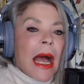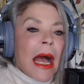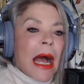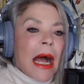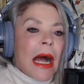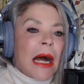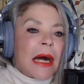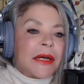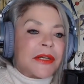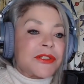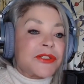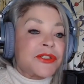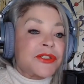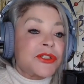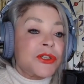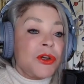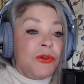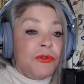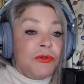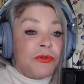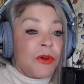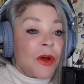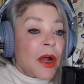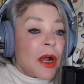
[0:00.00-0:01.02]
uh,
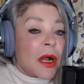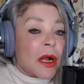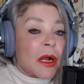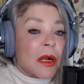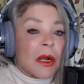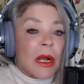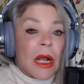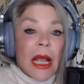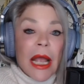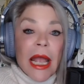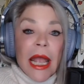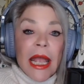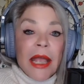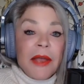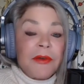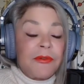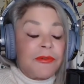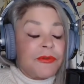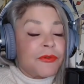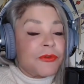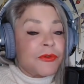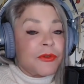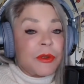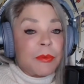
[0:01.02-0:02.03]
so far,
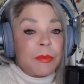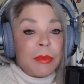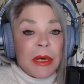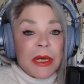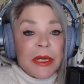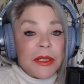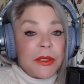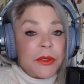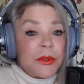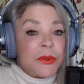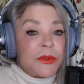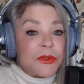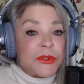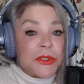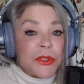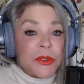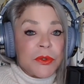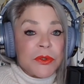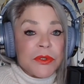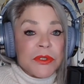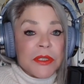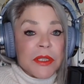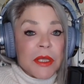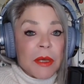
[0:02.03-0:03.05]
everybody who's
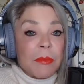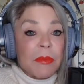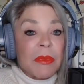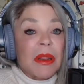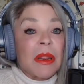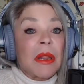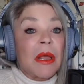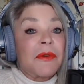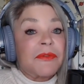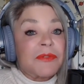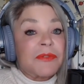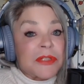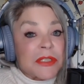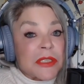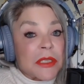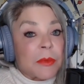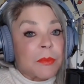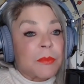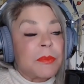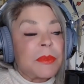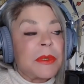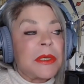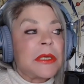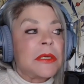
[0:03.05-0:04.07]
used them loves
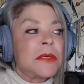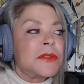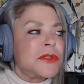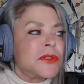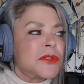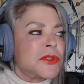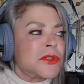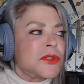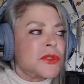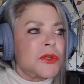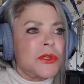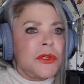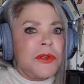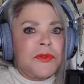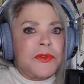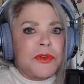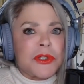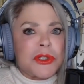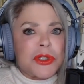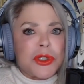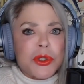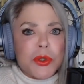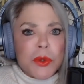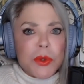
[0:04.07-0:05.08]
them, because it's sort of
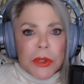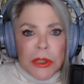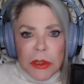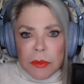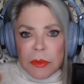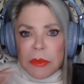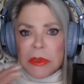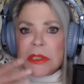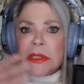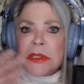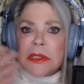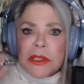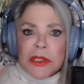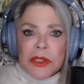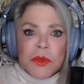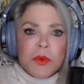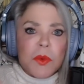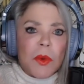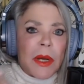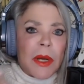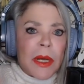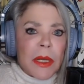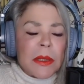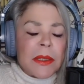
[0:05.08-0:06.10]
a treatment as
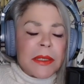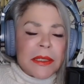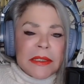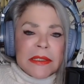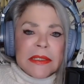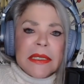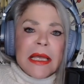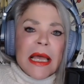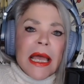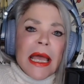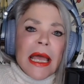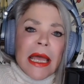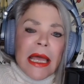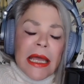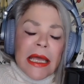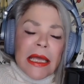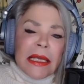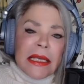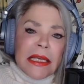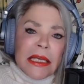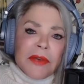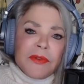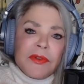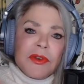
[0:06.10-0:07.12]
well as
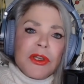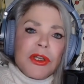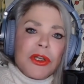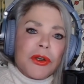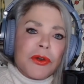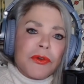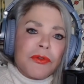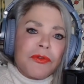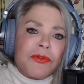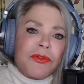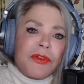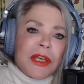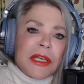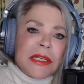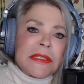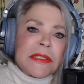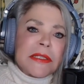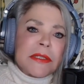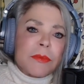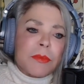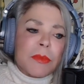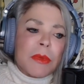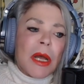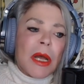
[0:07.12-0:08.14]
giving your face
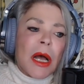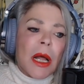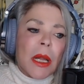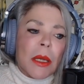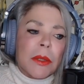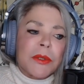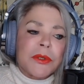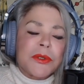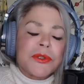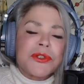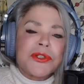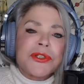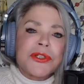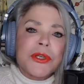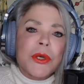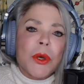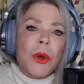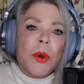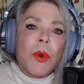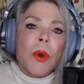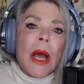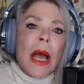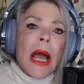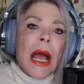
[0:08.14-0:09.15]
some color.
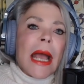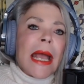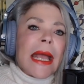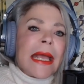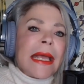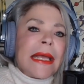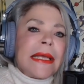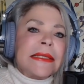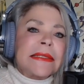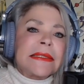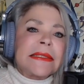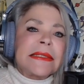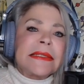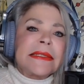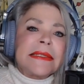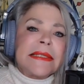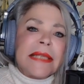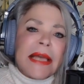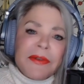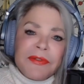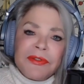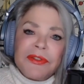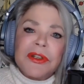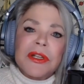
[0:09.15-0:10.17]
So it's
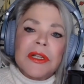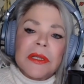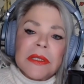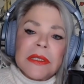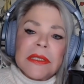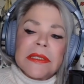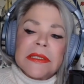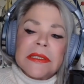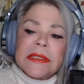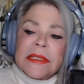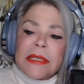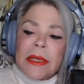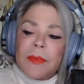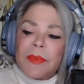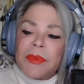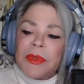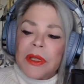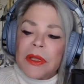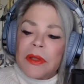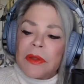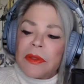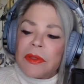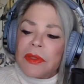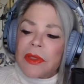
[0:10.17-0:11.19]
definitely
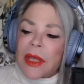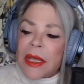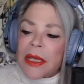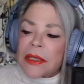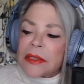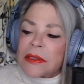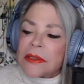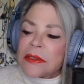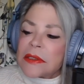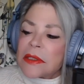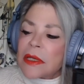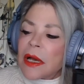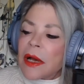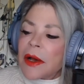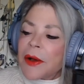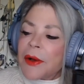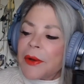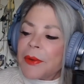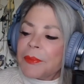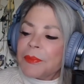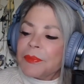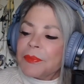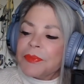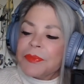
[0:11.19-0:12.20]
something that
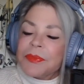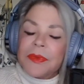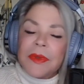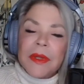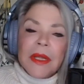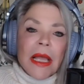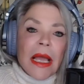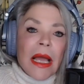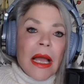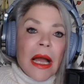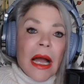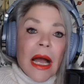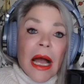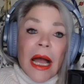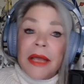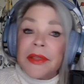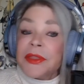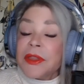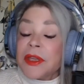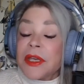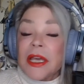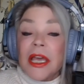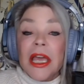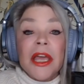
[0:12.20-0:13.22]
um, I
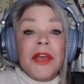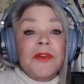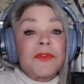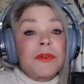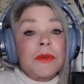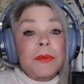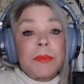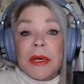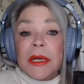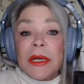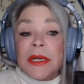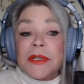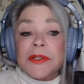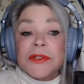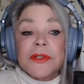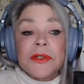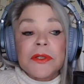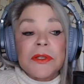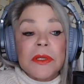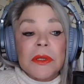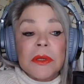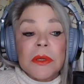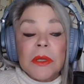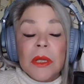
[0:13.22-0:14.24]
think everybody's
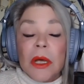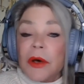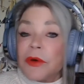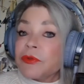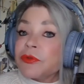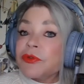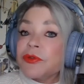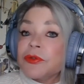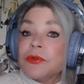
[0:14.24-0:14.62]
going to love.